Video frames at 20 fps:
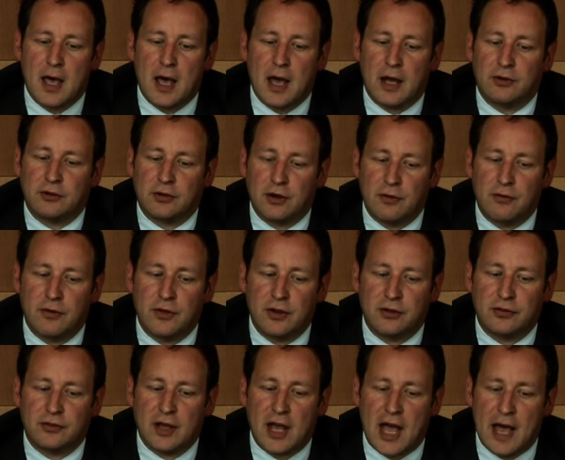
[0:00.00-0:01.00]
And so for
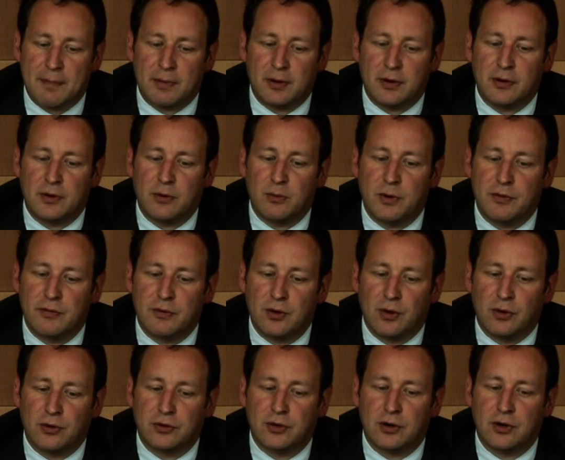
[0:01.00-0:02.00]
this to happen, we've
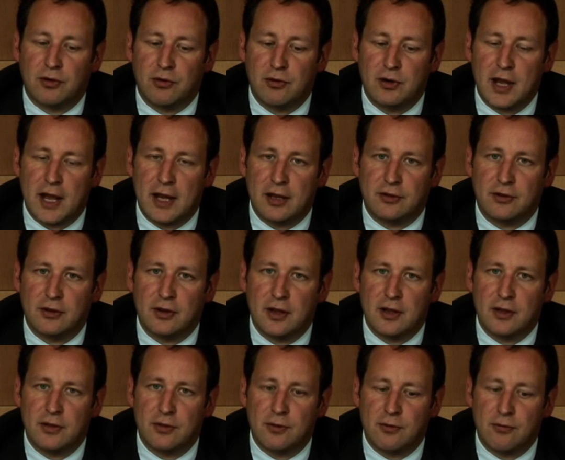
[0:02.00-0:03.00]
got to create
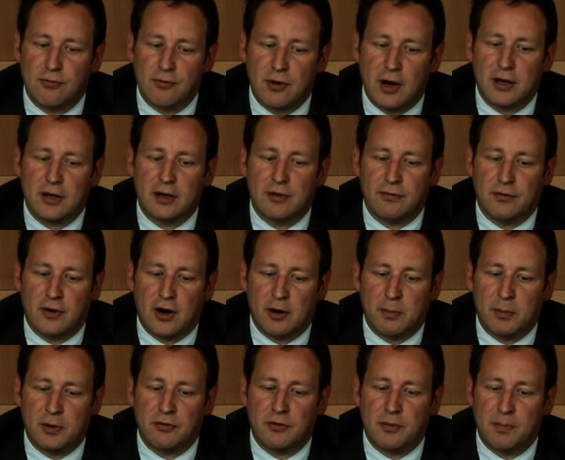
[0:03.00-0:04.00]
the right
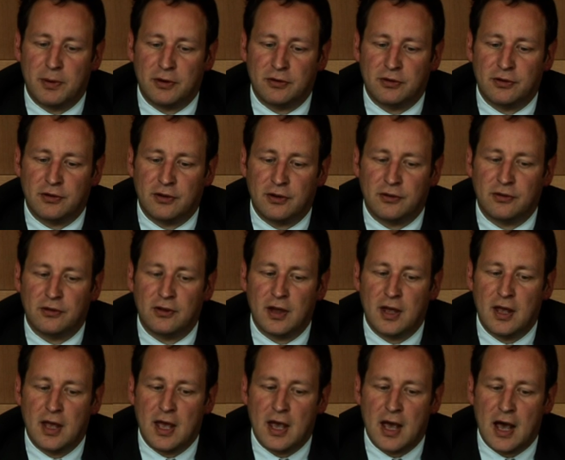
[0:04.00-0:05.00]
environment for businesses
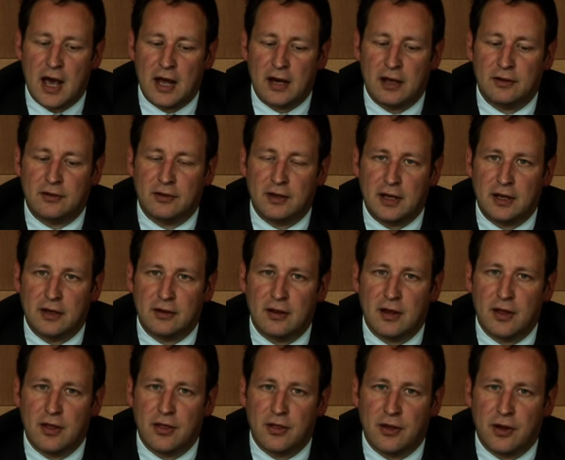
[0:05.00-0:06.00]
and indeed
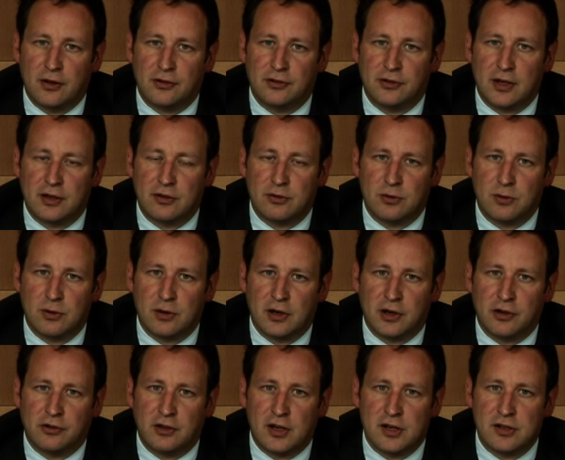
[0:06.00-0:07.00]
third sector
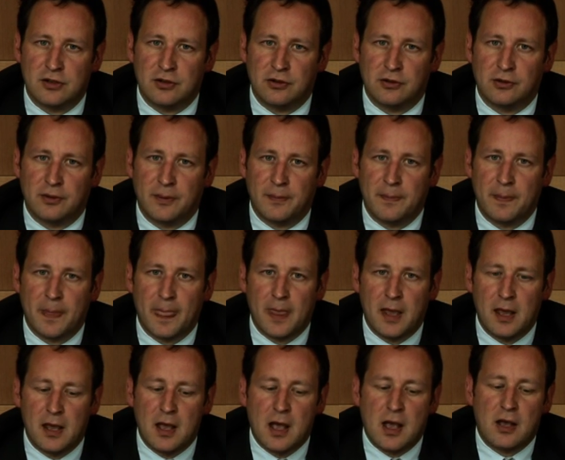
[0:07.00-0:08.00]
organisations.
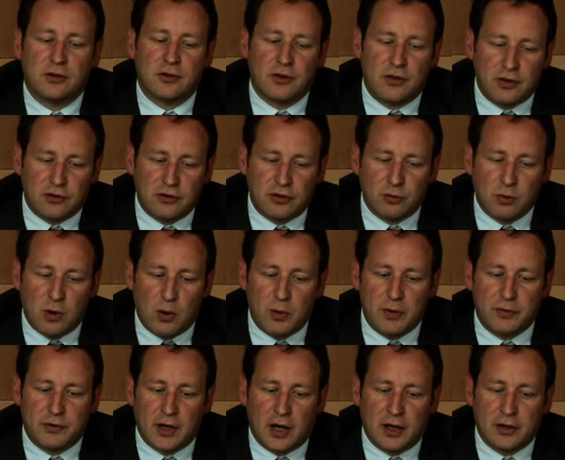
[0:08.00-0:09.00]
So this is what
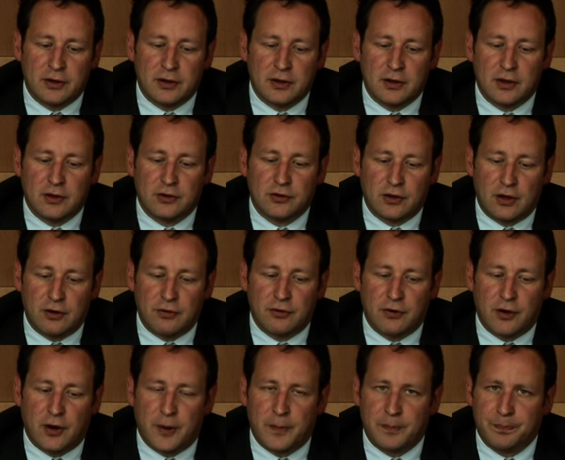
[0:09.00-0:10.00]
we've done so
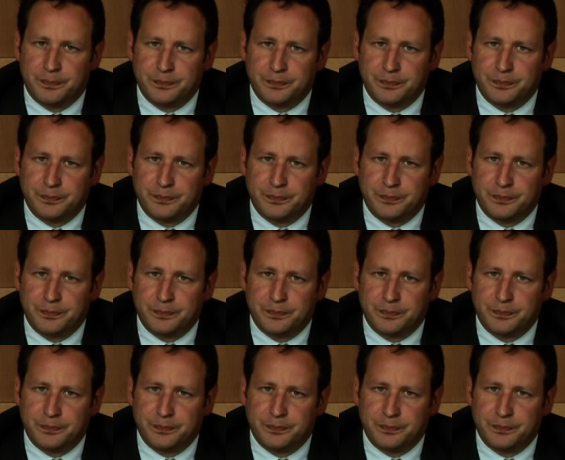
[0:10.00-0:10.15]
far.